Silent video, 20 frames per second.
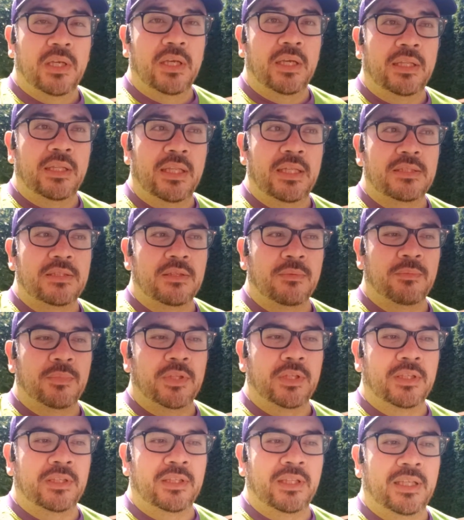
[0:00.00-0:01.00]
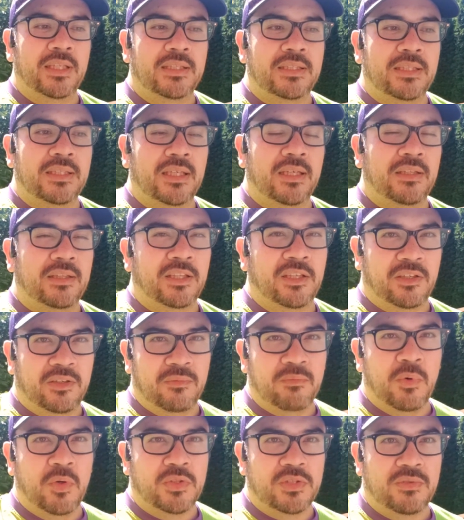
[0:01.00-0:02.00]
And that's something that I
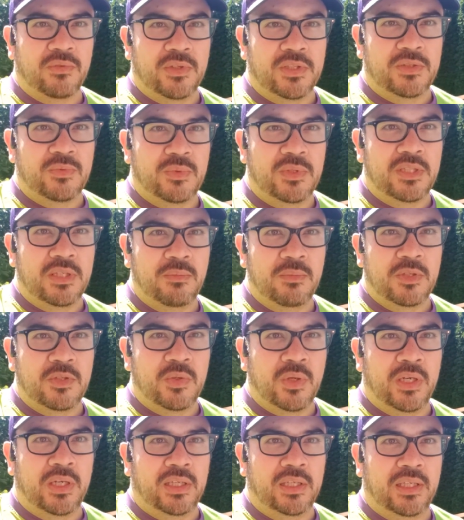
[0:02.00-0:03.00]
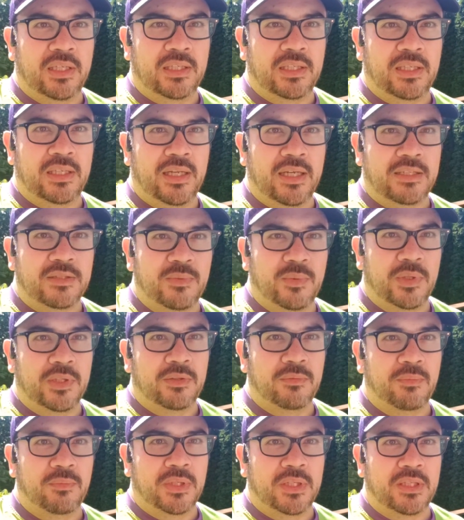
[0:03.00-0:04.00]
think most of us with team and training can connect
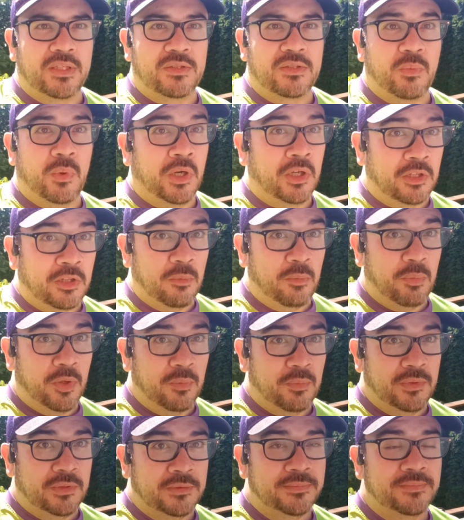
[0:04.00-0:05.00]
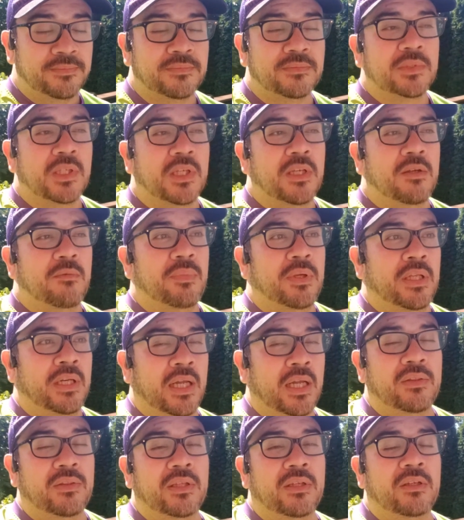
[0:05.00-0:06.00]
with, because wearing the purple, being
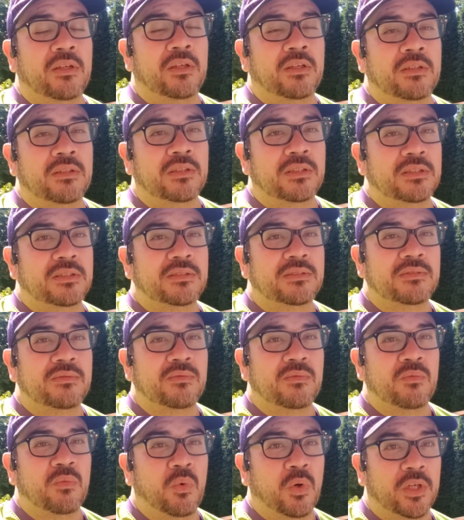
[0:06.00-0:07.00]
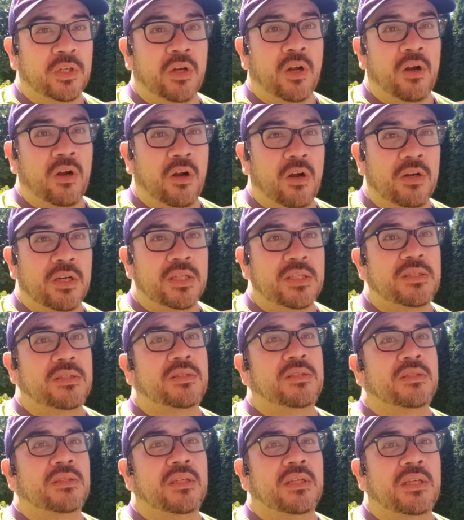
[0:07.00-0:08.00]
out there working our
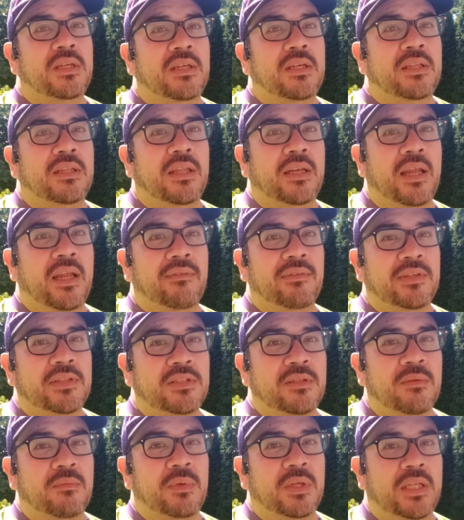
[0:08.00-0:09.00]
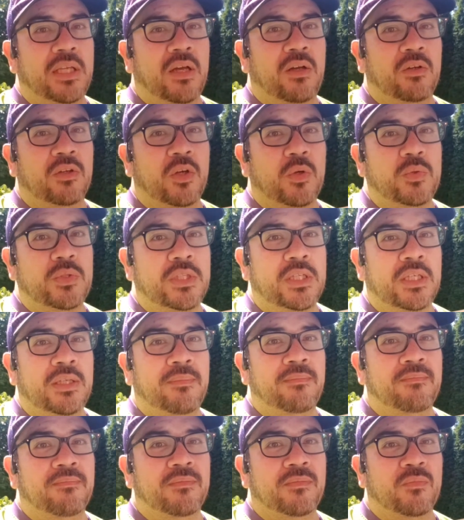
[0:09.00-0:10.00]
hardest, and then having somebody yell, "Go
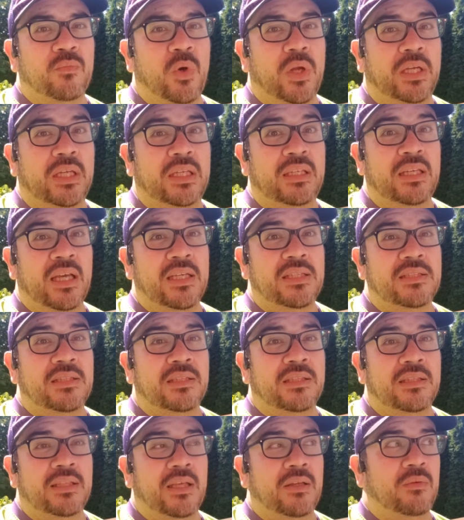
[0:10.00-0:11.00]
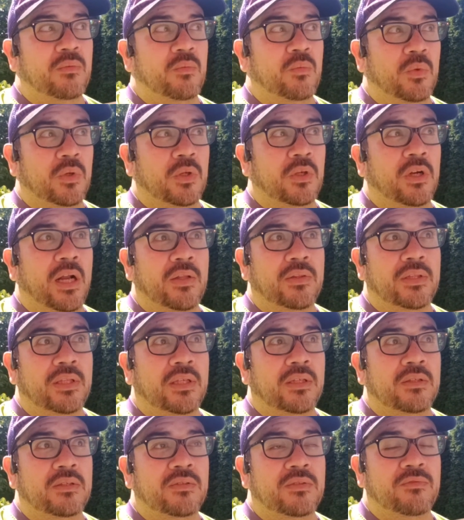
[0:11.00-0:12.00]
team," recognizing that we're out
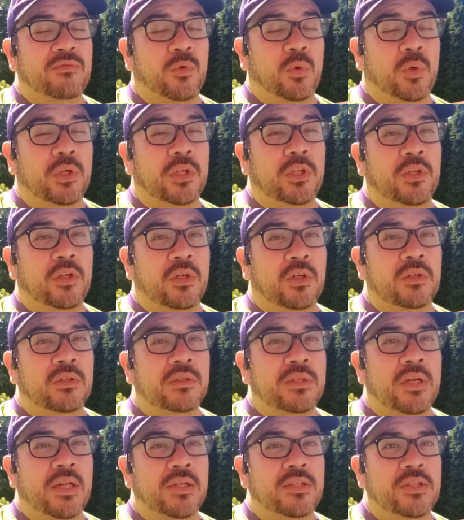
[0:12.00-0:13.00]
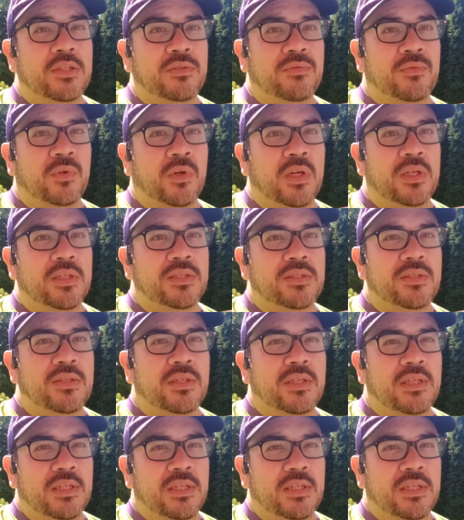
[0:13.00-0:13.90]
there for a cure, not just for us,